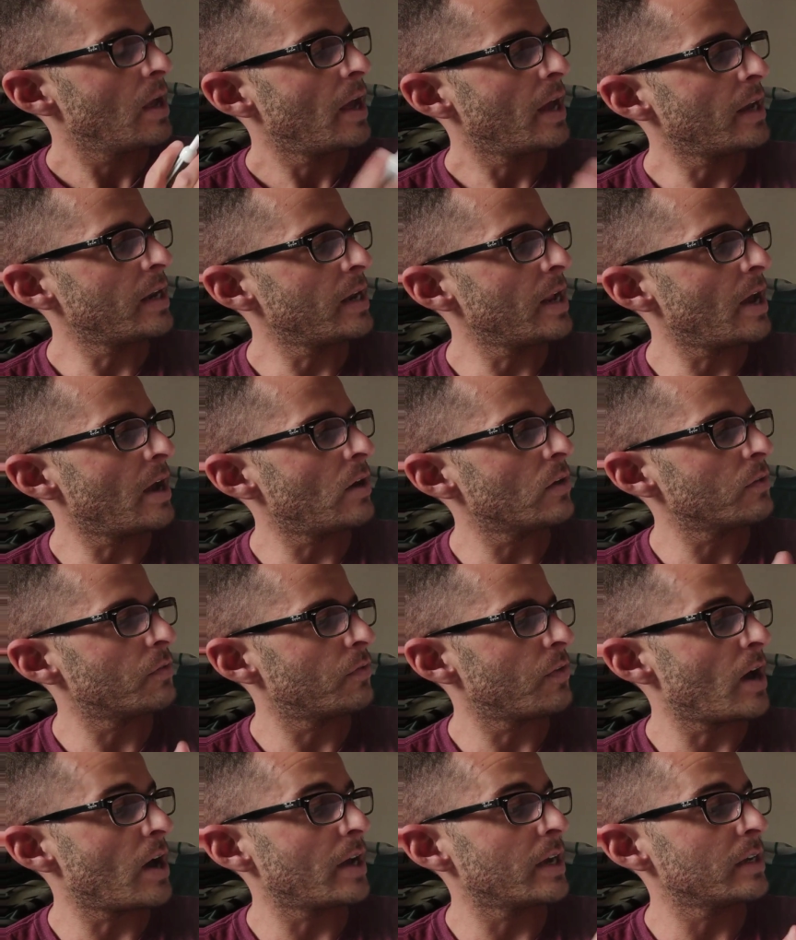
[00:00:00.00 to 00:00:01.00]
And now to
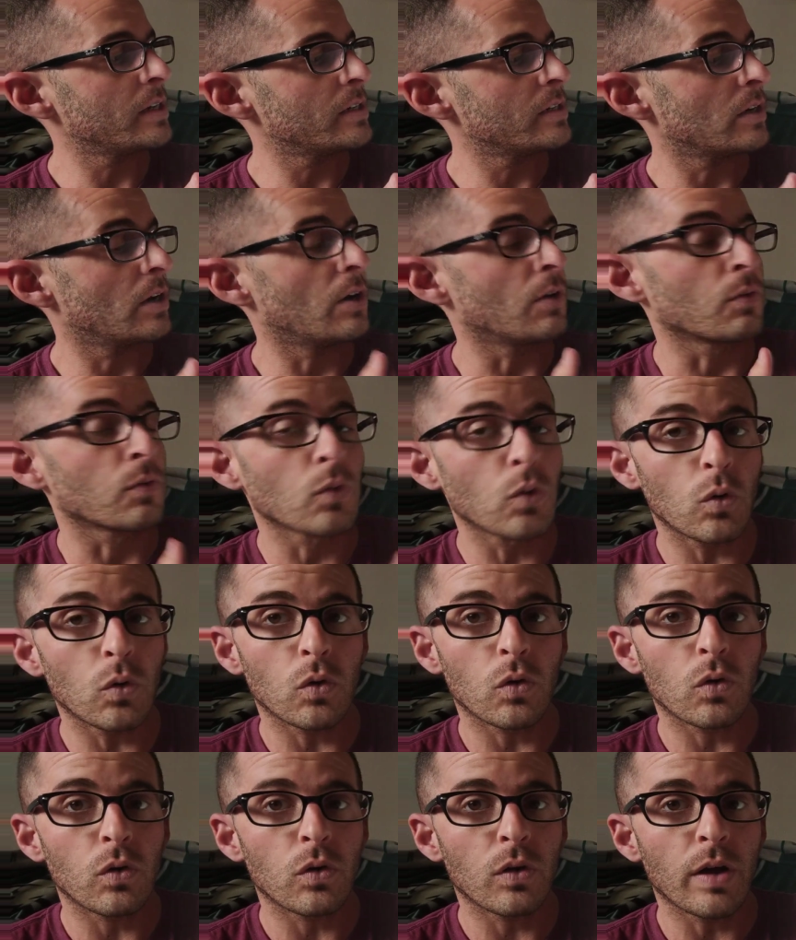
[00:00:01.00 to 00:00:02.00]
find a
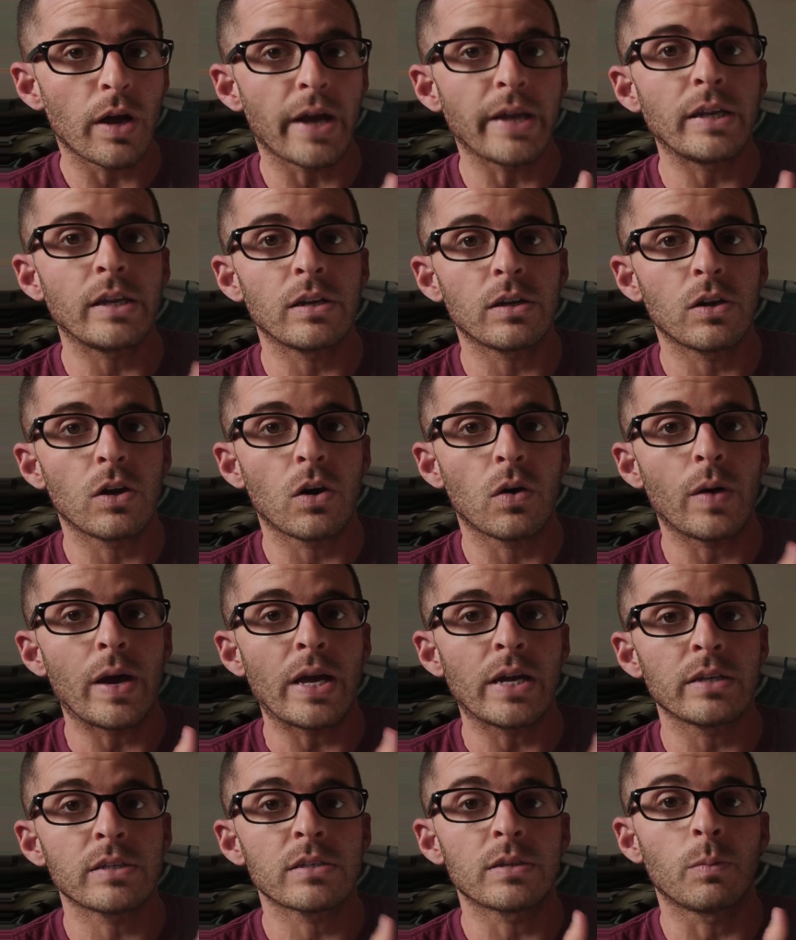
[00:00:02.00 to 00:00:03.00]
rule, I need to know
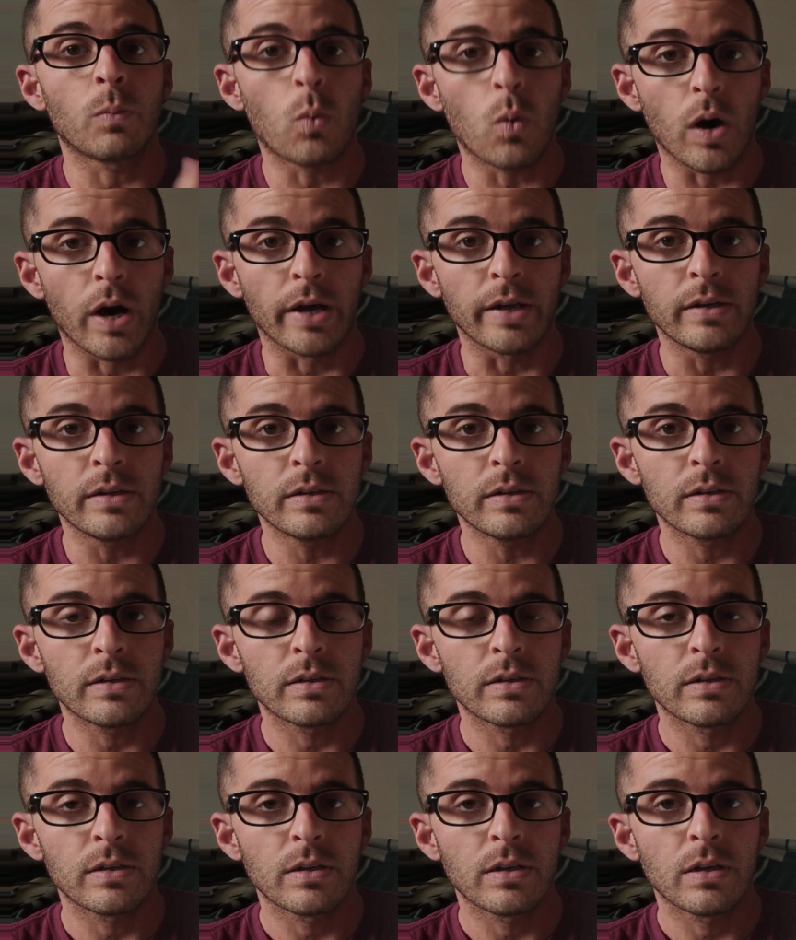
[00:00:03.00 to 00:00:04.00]
a sub 1.
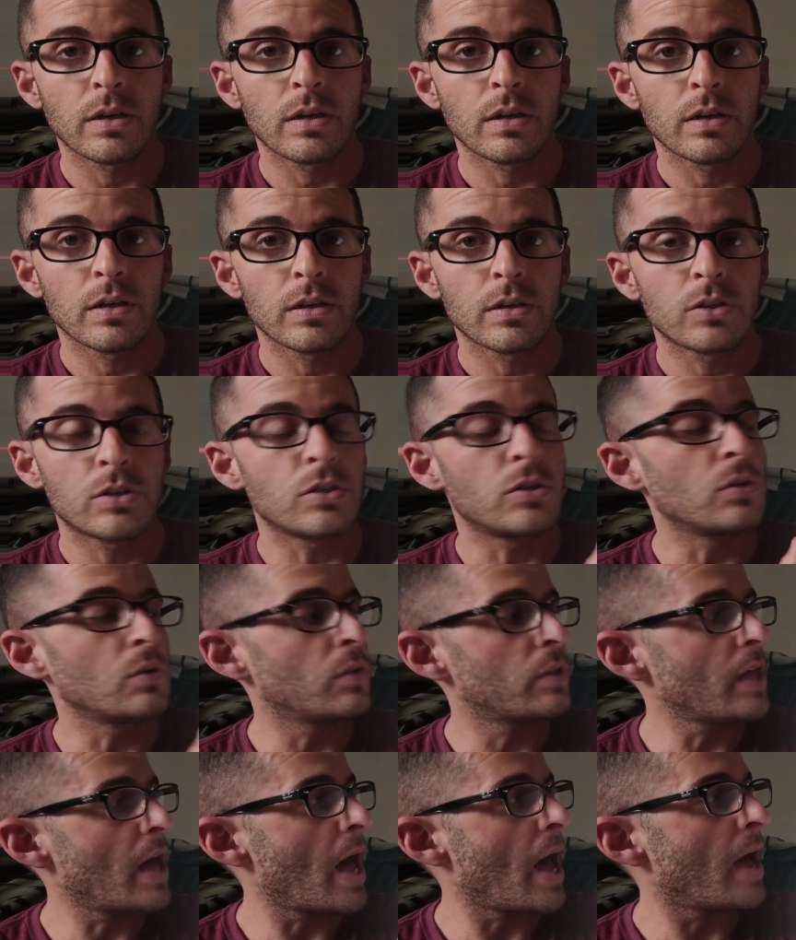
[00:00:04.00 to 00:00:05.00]
To
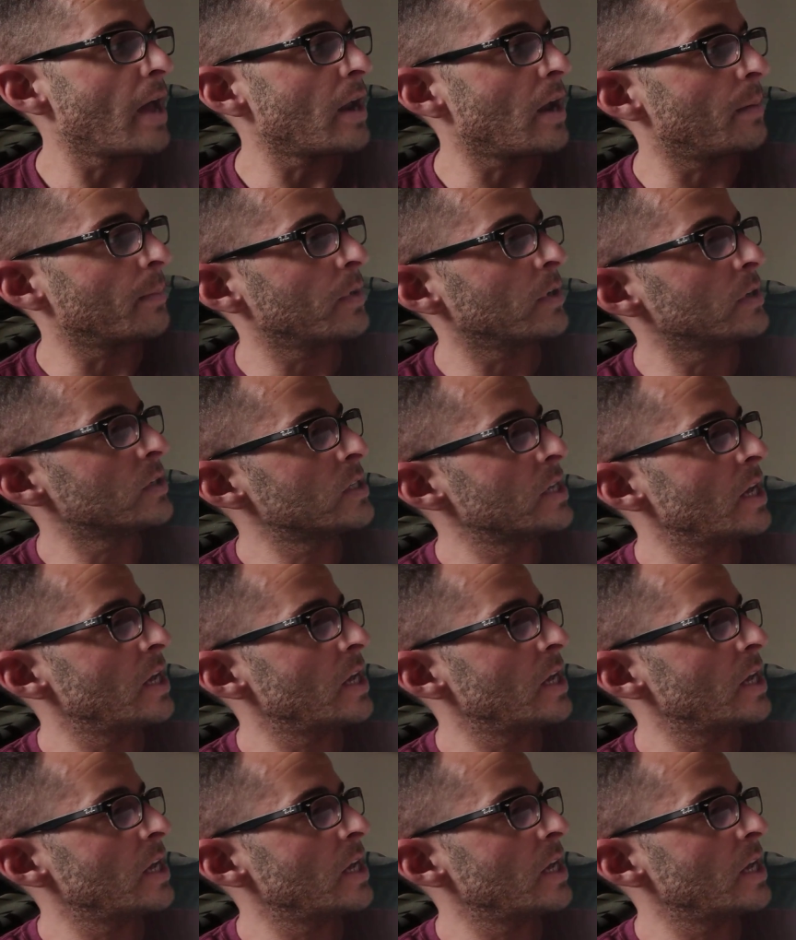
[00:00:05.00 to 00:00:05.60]
do that, I'm going